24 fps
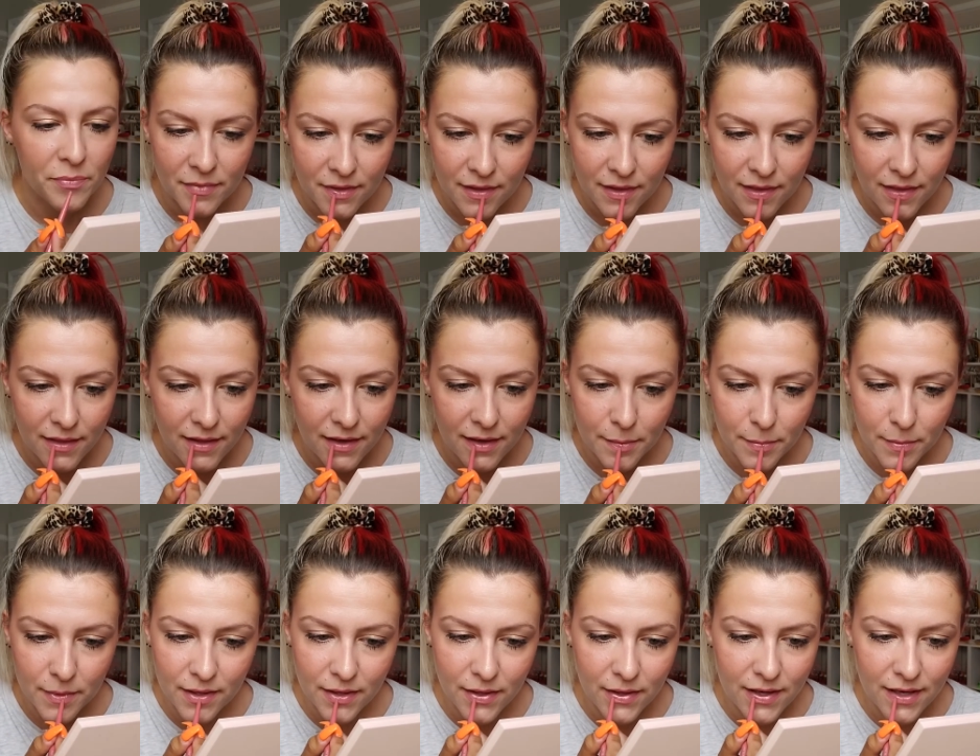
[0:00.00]
And then I'm
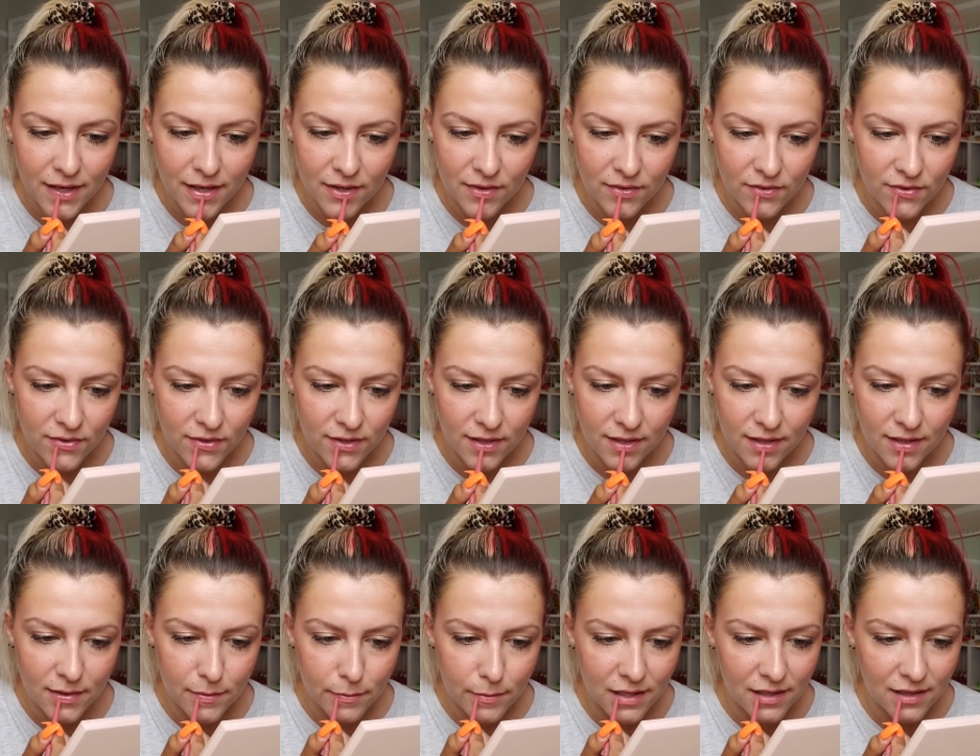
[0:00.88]
gonna go ahead and fill
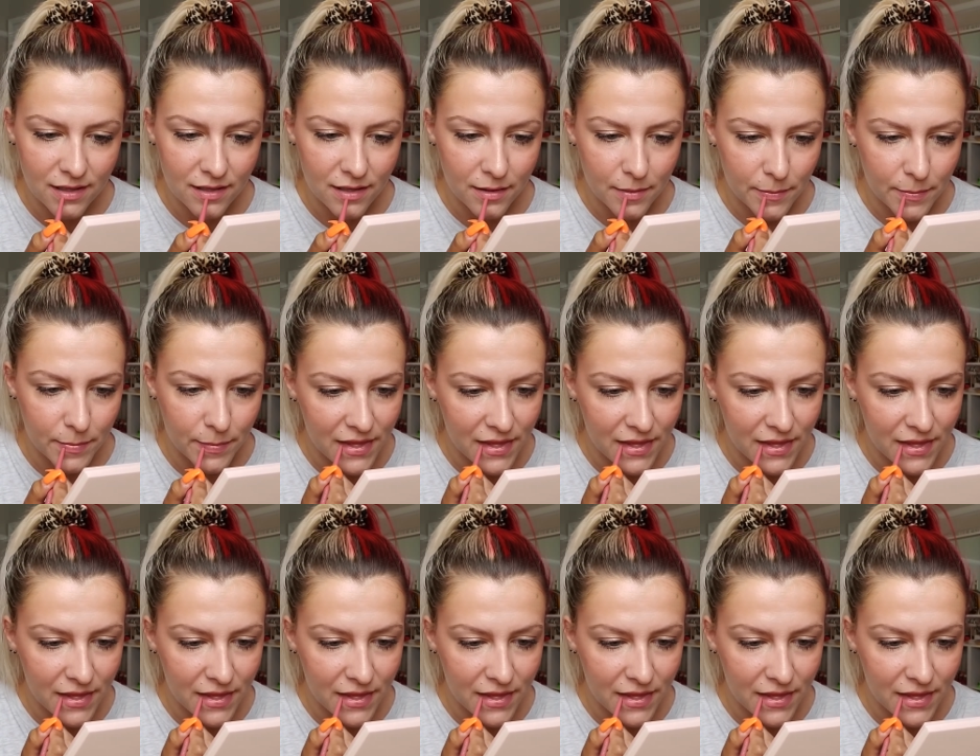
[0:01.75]
in my lip.